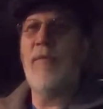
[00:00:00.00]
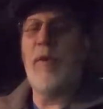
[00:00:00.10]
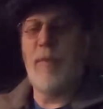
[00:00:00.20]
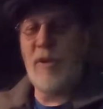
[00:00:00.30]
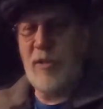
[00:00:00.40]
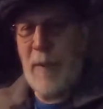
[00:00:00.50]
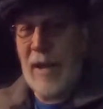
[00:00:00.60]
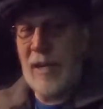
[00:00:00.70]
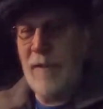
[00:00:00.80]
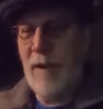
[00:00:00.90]
the
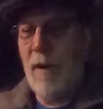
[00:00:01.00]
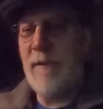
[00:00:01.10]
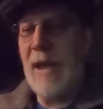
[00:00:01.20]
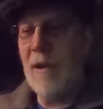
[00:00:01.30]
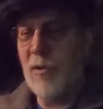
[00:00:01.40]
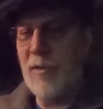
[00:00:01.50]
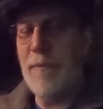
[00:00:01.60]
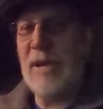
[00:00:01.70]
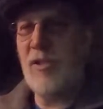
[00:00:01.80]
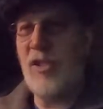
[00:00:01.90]
perspective of here's the
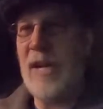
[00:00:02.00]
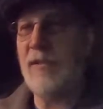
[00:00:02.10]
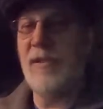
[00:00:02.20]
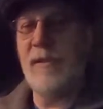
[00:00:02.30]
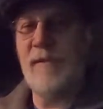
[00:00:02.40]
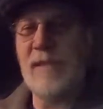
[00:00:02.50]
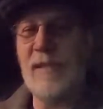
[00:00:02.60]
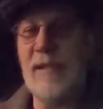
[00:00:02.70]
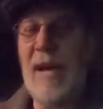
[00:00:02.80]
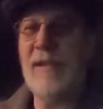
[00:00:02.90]
best chances of
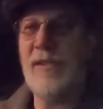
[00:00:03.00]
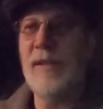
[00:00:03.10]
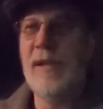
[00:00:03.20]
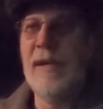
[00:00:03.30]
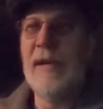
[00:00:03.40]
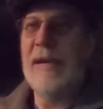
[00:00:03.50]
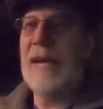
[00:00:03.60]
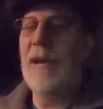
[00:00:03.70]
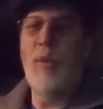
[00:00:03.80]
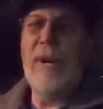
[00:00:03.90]
success.
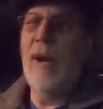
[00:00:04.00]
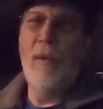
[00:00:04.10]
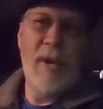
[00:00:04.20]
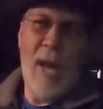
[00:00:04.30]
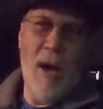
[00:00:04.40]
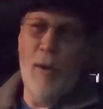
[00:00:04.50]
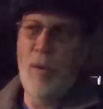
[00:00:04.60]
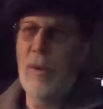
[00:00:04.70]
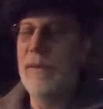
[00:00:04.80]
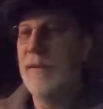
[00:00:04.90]
Again, we don't
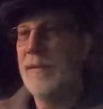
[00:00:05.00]
know.